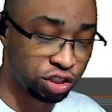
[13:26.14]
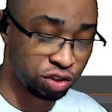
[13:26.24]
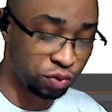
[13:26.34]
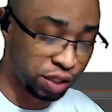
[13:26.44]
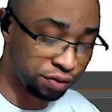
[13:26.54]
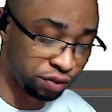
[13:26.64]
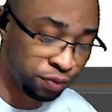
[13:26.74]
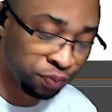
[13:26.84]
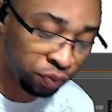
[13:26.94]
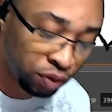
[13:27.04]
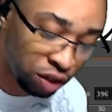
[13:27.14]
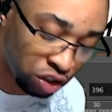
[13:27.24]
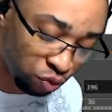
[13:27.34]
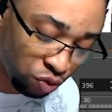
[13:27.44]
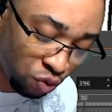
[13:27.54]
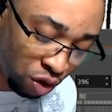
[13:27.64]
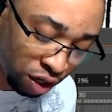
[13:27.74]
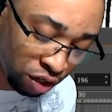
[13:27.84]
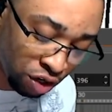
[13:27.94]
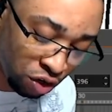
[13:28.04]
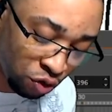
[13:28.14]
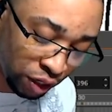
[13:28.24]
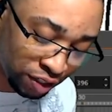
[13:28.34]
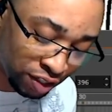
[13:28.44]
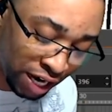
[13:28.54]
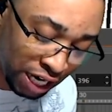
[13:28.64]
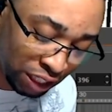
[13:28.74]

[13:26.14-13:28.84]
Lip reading: or whatever, because we want to know exactly